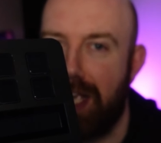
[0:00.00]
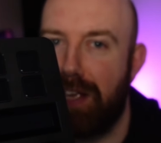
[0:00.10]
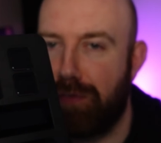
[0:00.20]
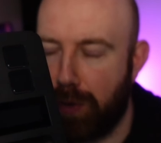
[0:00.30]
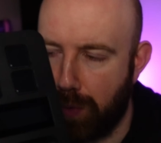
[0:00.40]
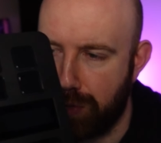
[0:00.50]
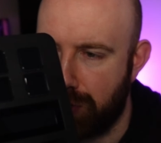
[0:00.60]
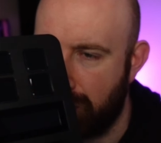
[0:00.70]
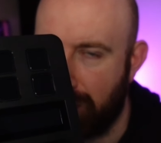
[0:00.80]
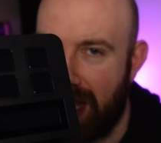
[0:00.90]
if I want to
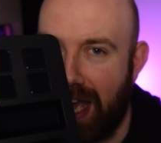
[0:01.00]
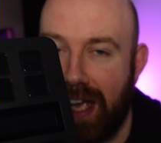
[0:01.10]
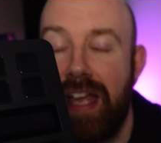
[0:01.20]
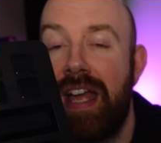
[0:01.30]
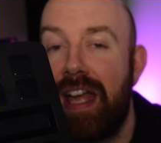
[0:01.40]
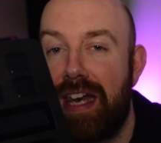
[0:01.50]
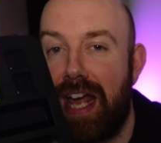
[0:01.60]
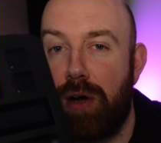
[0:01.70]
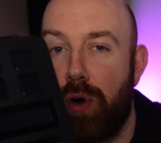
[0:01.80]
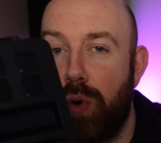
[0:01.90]
do that.
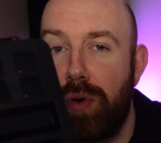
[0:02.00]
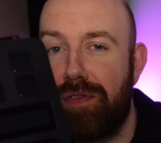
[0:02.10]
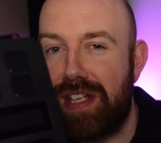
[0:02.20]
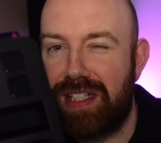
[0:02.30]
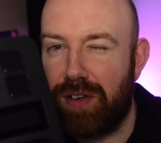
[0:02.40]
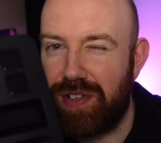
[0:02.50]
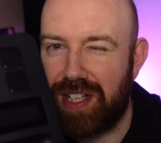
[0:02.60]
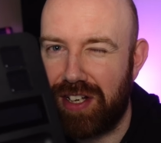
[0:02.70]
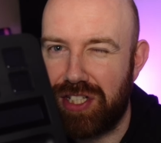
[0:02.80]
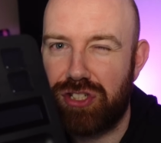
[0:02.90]
Now, all of this stuff is
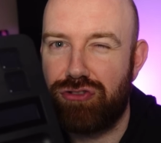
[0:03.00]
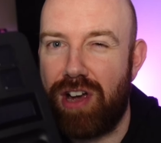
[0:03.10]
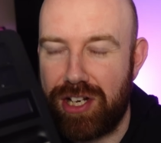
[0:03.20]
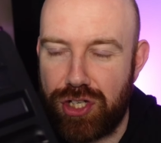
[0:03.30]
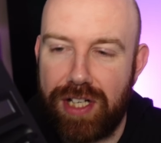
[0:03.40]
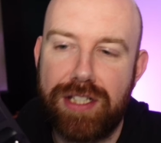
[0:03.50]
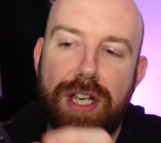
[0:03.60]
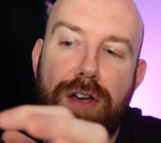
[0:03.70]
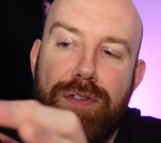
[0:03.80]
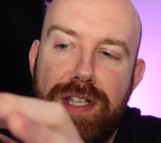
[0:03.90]
kind of scratching the
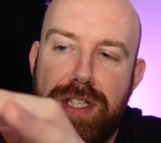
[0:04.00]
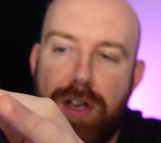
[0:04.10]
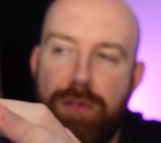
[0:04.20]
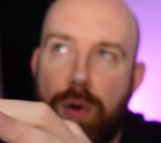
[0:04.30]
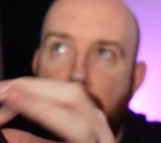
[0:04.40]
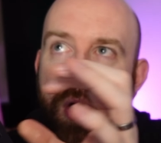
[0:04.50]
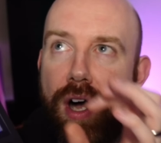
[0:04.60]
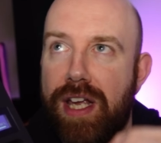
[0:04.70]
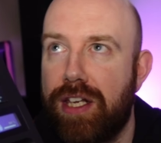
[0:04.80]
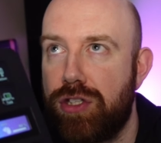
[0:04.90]
surface of what
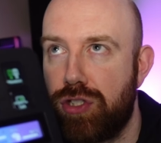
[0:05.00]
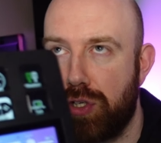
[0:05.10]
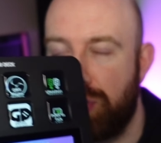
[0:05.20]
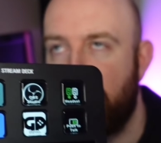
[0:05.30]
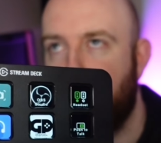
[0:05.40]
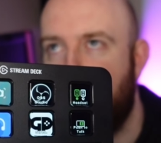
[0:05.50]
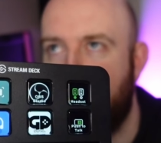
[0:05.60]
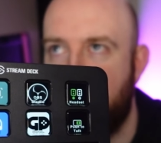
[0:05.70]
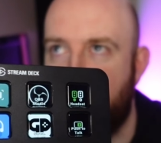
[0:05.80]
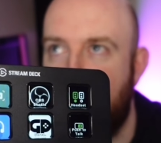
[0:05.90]
I can do
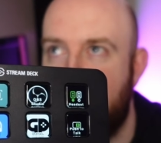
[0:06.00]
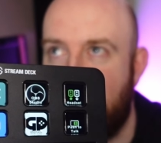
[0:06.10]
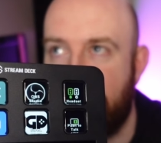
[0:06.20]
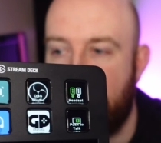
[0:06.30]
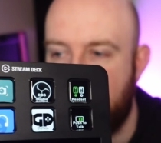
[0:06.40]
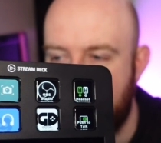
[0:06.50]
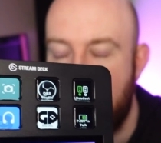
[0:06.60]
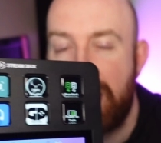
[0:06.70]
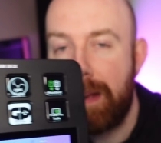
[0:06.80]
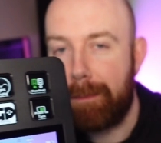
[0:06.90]
with the Stream Deck Plus,
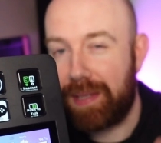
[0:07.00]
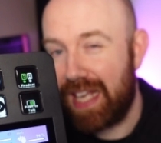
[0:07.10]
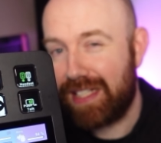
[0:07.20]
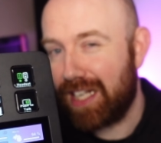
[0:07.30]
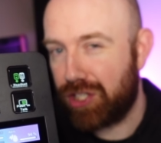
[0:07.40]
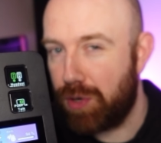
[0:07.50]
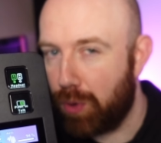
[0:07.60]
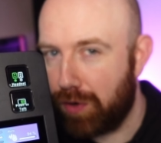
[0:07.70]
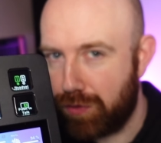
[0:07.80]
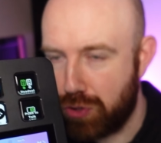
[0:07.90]
but that's actually
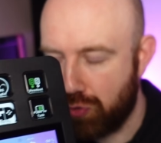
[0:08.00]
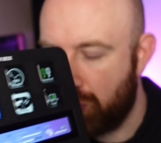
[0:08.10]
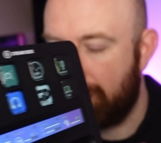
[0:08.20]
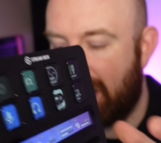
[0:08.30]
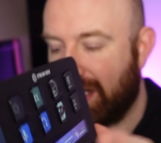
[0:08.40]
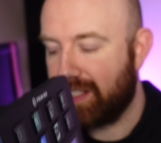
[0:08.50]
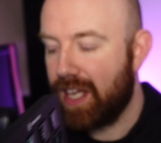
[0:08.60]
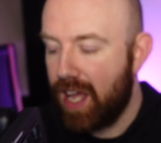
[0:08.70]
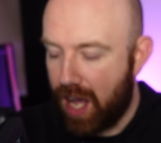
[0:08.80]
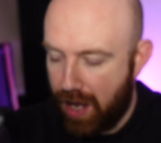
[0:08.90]
one of the drawbacks.
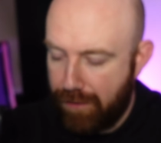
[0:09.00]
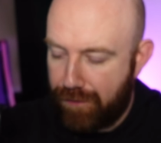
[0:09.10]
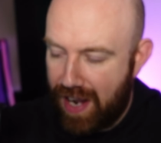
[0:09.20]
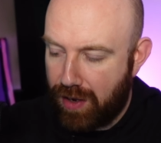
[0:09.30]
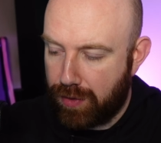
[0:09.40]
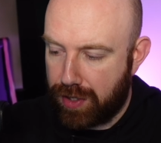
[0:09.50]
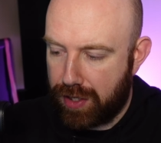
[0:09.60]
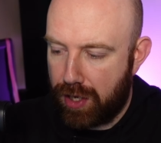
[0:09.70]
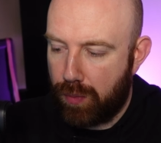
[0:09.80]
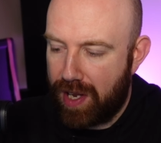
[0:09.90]
I've found
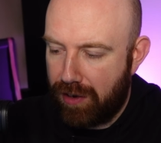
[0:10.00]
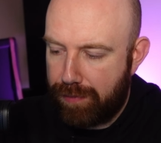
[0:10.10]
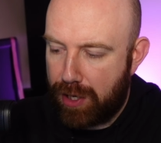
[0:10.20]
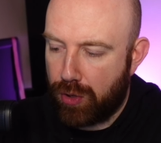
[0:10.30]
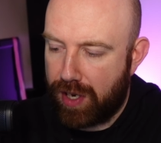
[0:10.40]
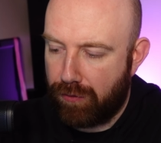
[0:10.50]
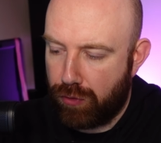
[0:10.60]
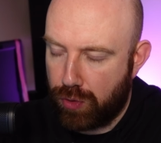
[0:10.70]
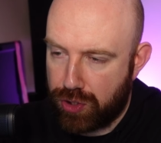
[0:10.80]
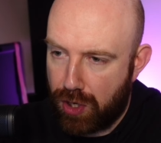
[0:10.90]
that when I've been looking
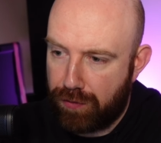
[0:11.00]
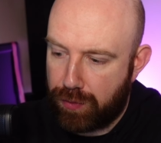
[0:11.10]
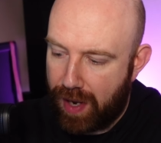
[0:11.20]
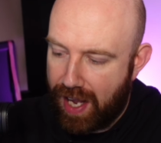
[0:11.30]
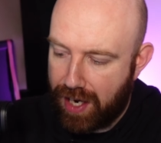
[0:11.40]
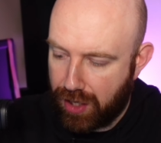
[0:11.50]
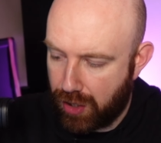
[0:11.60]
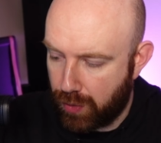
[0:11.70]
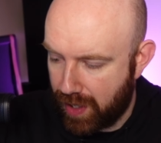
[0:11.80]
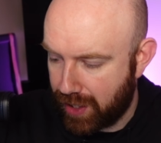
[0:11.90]
through the software, and I
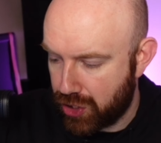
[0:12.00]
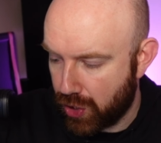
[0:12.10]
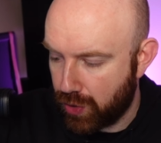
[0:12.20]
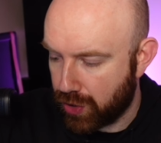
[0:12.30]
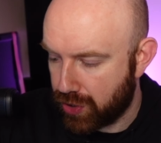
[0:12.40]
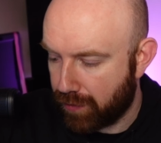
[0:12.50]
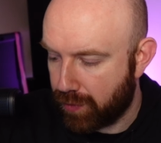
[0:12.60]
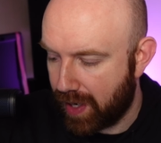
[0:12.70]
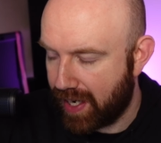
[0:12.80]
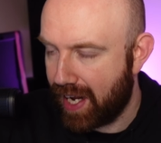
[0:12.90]
can quickly show you the
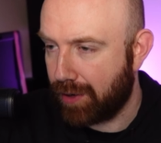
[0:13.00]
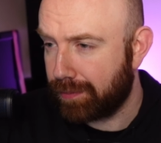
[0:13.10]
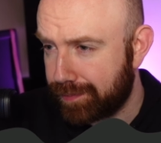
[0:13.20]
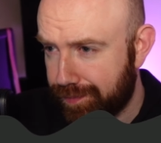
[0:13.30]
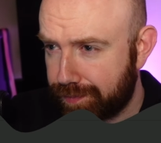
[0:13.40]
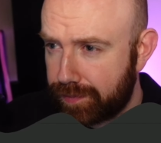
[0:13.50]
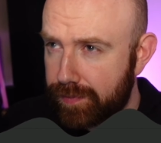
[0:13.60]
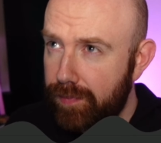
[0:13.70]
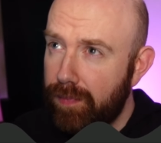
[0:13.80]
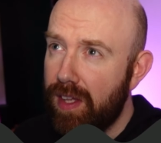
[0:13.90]
software now.
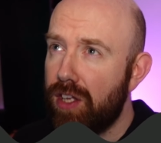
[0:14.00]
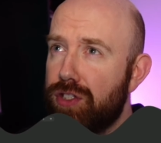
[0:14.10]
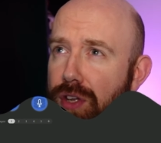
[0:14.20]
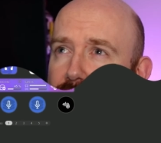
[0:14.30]
So